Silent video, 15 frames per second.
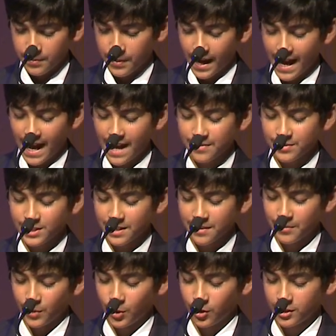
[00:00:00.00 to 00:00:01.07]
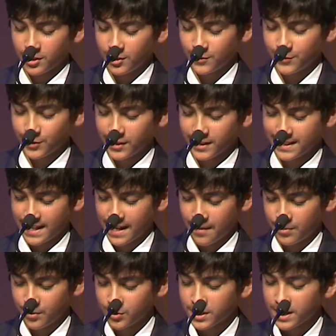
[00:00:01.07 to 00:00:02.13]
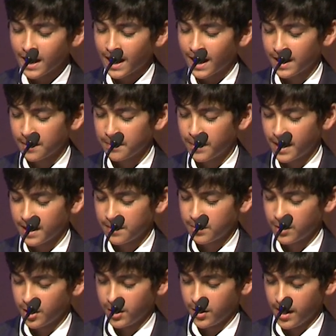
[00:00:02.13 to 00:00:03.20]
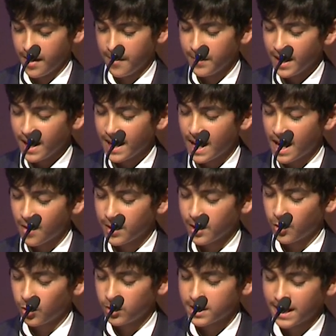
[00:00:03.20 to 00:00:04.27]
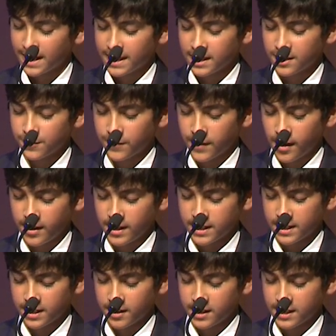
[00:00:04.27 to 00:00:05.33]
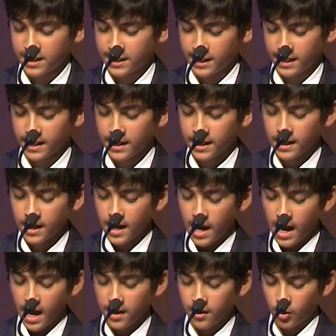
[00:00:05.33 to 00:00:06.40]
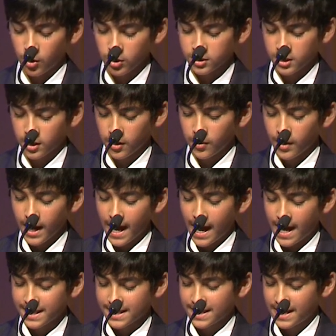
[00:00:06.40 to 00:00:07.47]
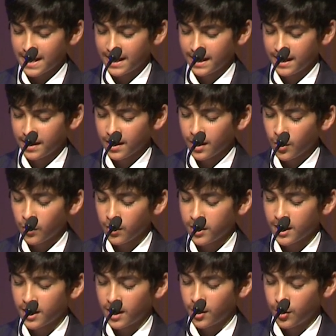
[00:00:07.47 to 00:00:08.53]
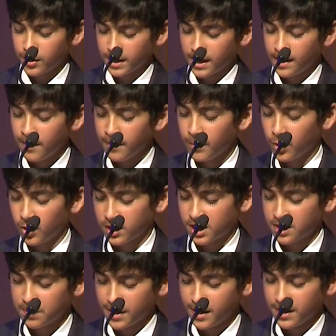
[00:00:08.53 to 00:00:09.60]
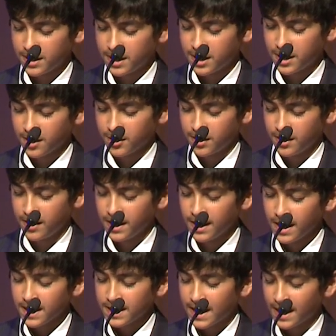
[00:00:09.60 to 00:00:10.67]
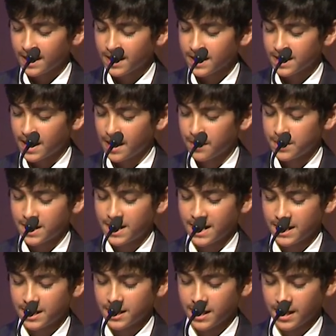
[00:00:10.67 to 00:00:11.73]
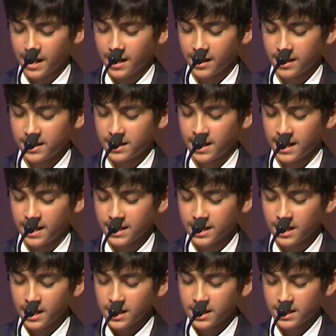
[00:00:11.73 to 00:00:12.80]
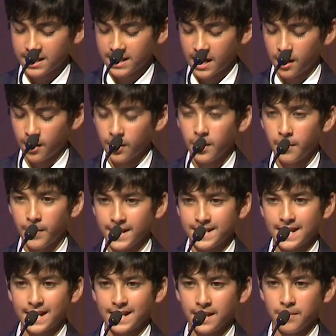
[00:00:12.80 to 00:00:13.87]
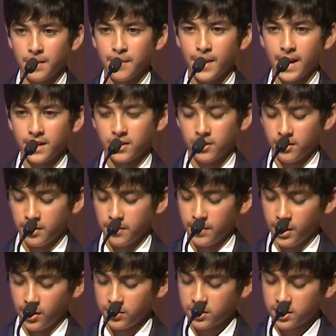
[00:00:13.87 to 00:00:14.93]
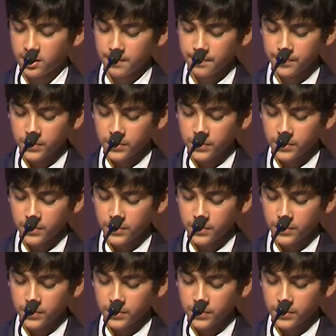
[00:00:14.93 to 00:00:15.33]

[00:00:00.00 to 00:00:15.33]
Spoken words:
Perhaps some more useful examples are the buddy program and how we all take this very seriously. And also, at sailing, where the older, more experienced children take the time to teach the youngest kids to sail by taking them out on the boats.